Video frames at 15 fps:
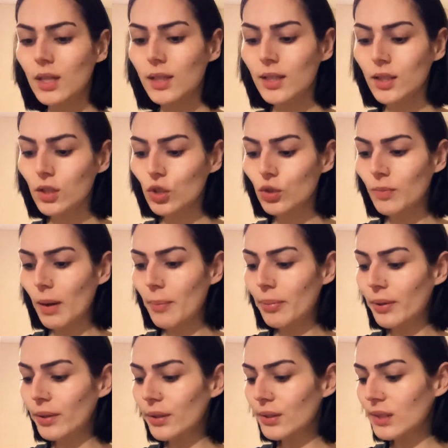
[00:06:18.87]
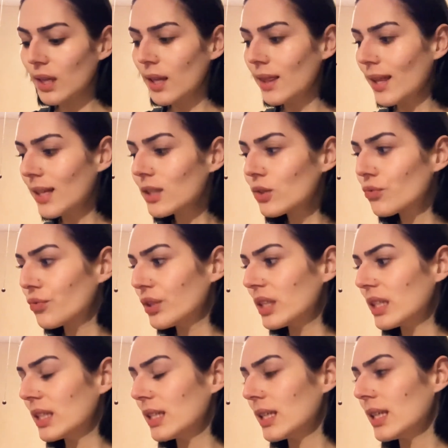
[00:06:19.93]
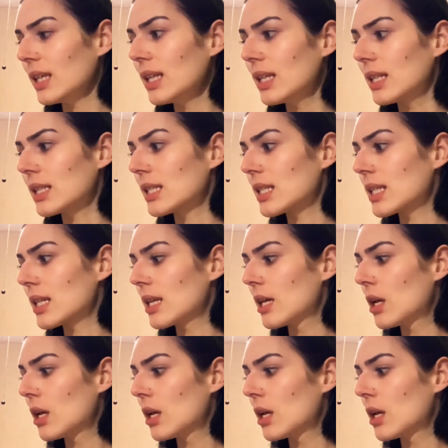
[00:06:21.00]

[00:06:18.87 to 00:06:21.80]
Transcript: Things to my purse, and that's really it.